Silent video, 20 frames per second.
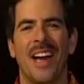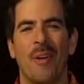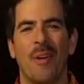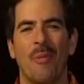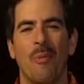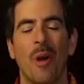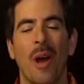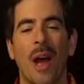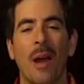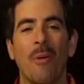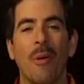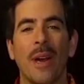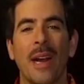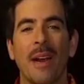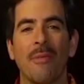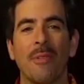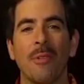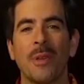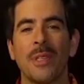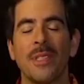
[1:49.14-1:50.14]
Well, I want
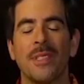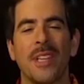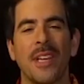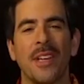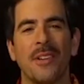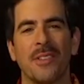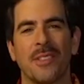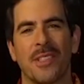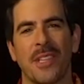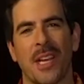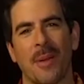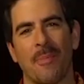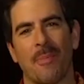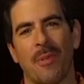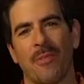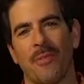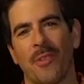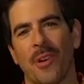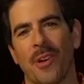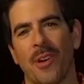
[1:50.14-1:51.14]
everyone's dinners to get
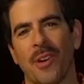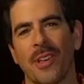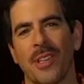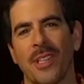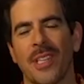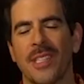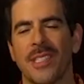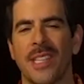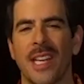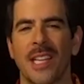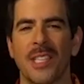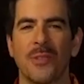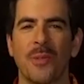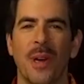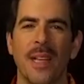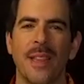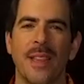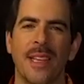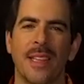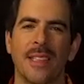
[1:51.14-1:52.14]
perverted because that's what
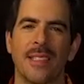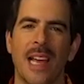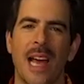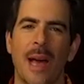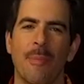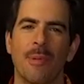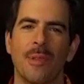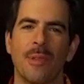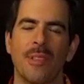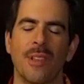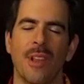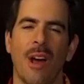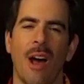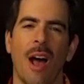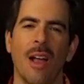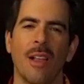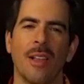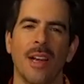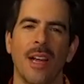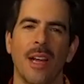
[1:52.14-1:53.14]
I think has happened to the
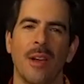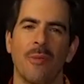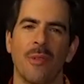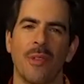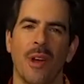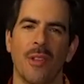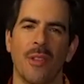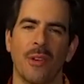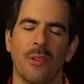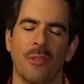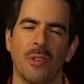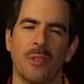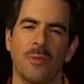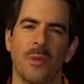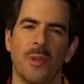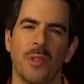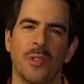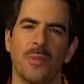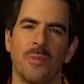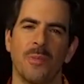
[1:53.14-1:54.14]
holiday with all the
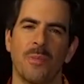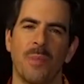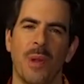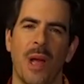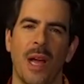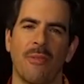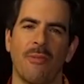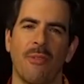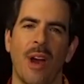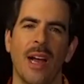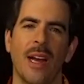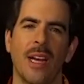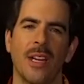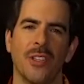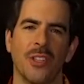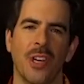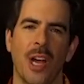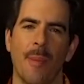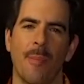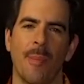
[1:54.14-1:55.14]
Christmas Black Friday
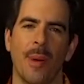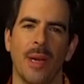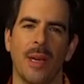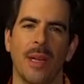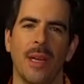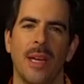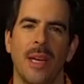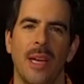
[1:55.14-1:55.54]
shopping.